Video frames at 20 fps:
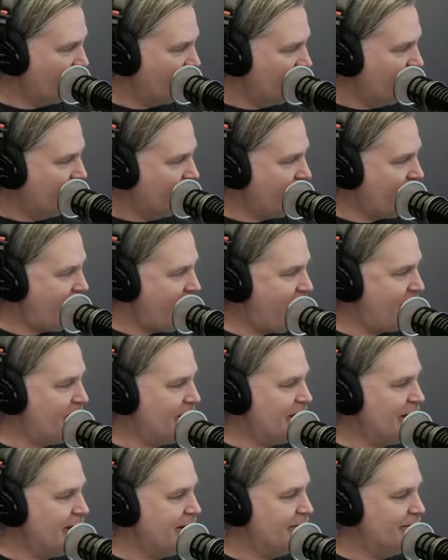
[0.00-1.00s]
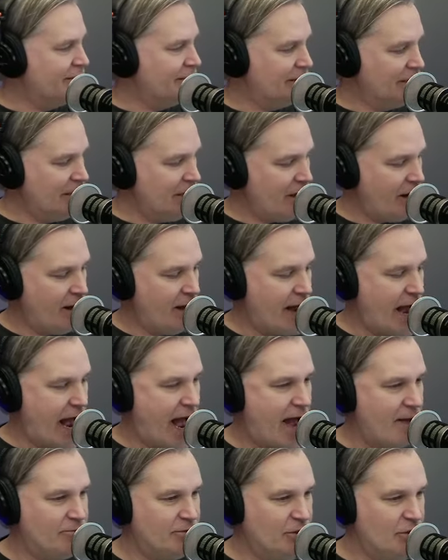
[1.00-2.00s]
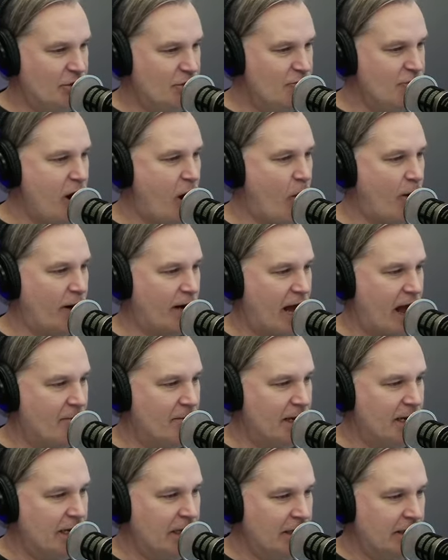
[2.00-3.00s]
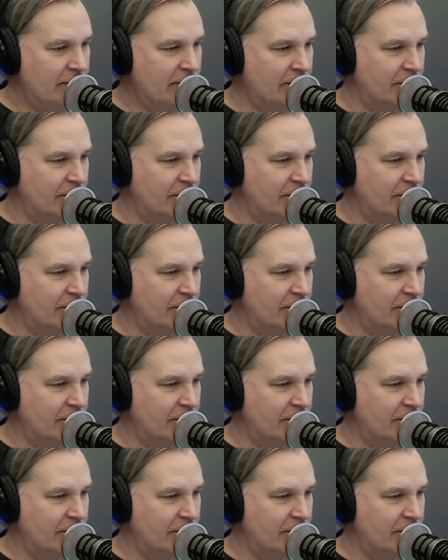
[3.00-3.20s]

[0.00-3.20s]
Yeah, but you know what I mean.